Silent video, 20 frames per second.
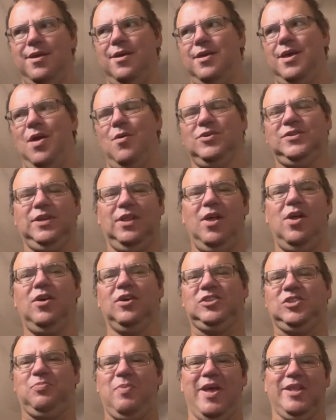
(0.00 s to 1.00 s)
It was a little
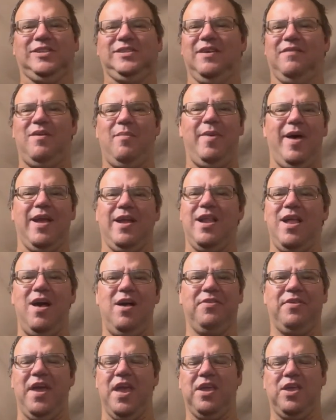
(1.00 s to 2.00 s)
expensive. I'm like, no,
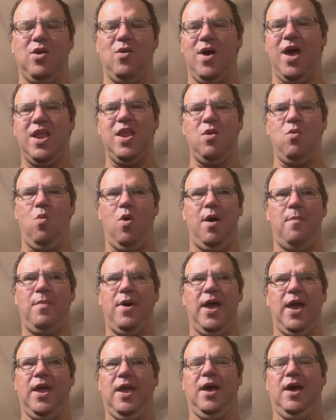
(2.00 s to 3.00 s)
thank you. I didn't want
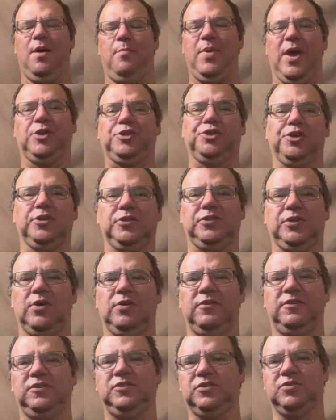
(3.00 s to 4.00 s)
my picture, so
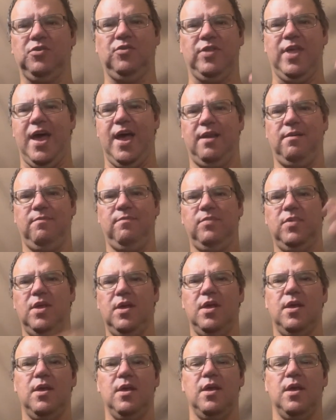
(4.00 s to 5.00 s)
screw that.
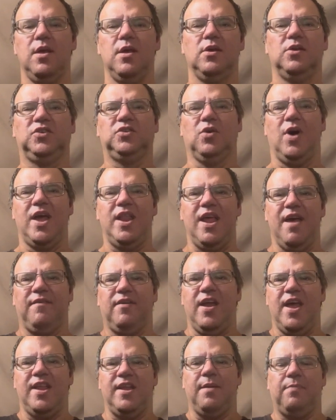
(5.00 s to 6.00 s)
So I never
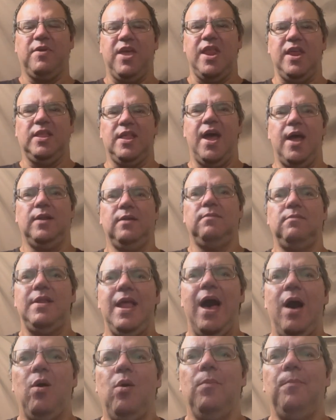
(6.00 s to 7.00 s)
ended up getting that.
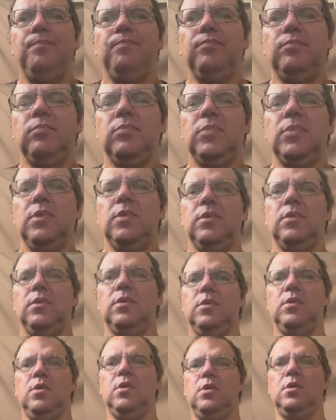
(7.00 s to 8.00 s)
Now,
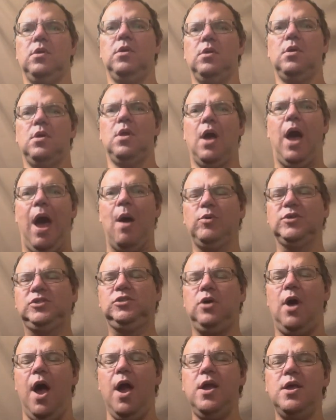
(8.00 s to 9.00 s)
I was
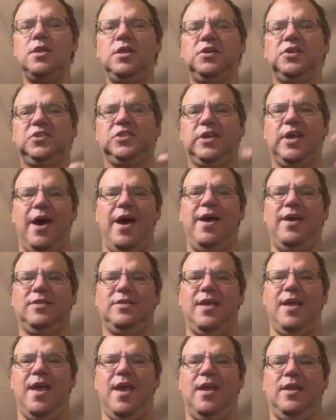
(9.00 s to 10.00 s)
talking to this guy at
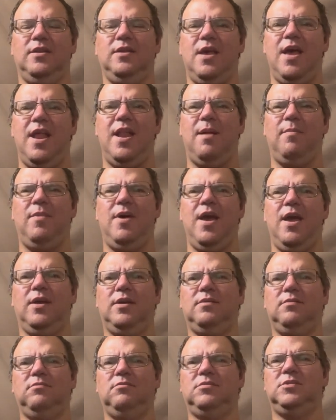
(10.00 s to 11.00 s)
the end, and I'm
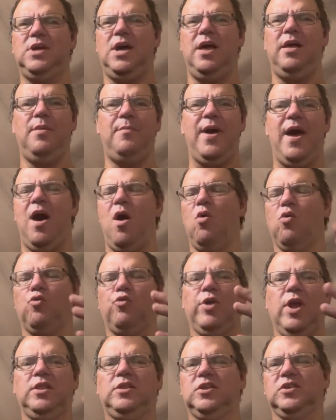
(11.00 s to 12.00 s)
like, tell him how
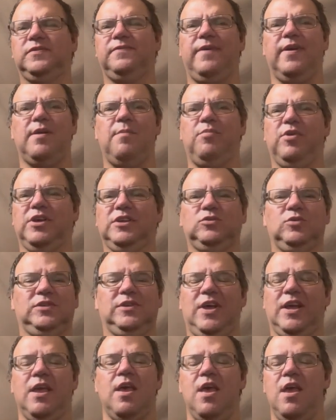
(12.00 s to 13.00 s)
great this fucking place was.
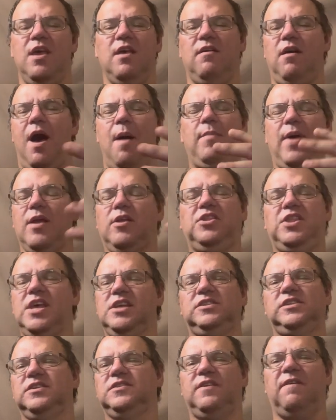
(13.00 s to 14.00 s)
Like, I'm like,
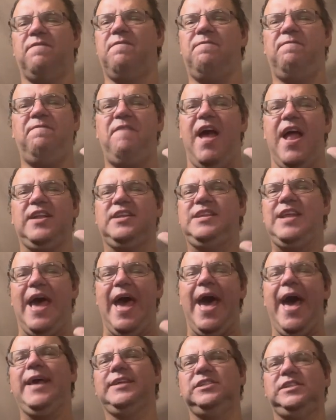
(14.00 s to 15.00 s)
this is a
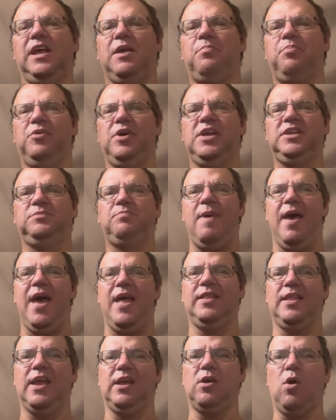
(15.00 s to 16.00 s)
fantastic place,
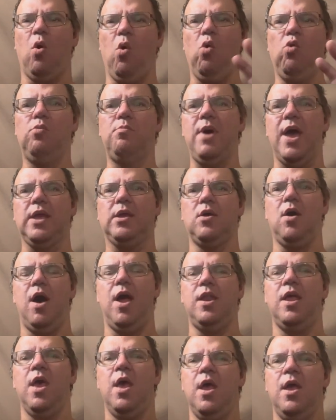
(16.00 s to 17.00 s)
man. Like, oh my
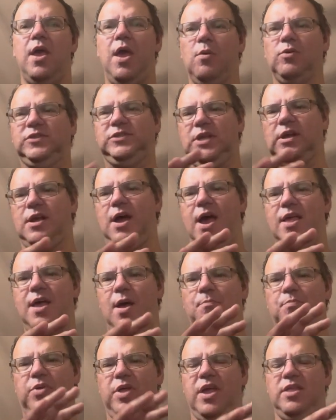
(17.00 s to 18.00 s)
God. It was the guy
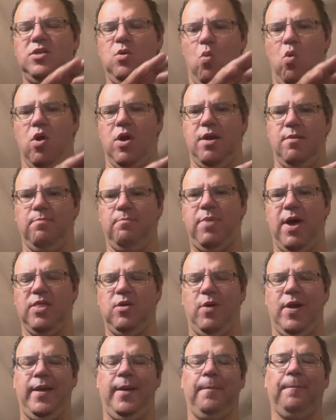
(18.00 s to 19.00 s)
that played the warden, by the
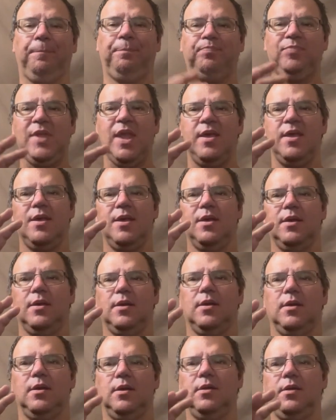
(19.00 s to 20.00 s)
way.
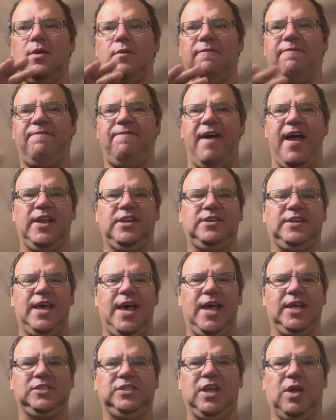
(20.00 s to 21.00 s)

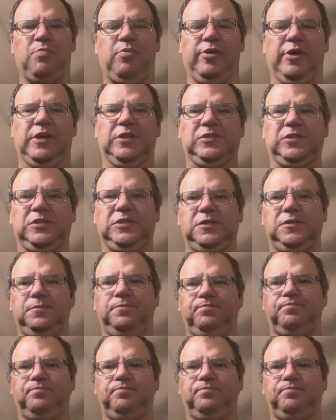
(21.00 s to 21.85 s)
Fantastic place.